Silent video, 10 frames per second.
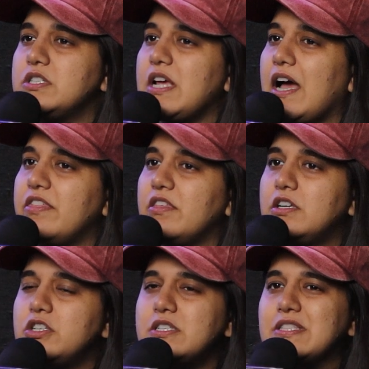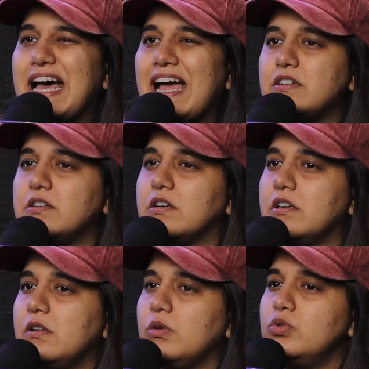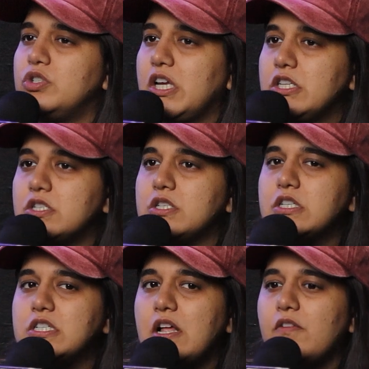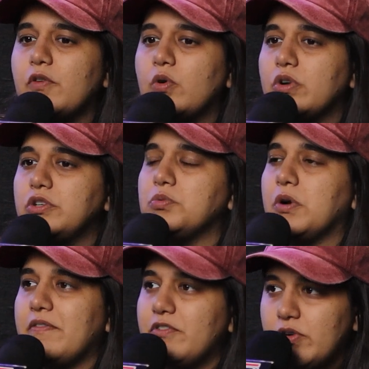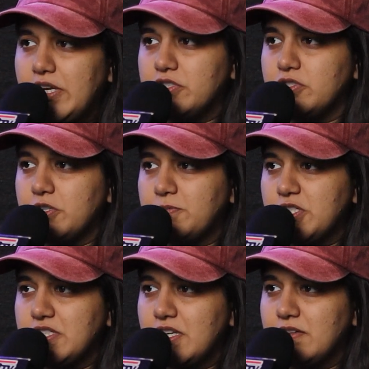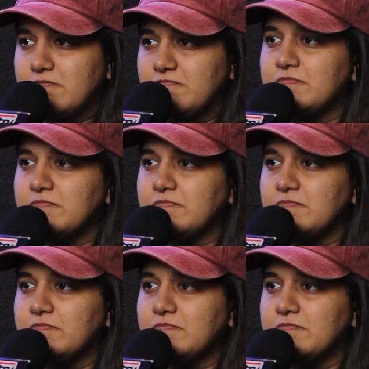I think she's that girl who changes herself according to whatever relationship 100%. She's in.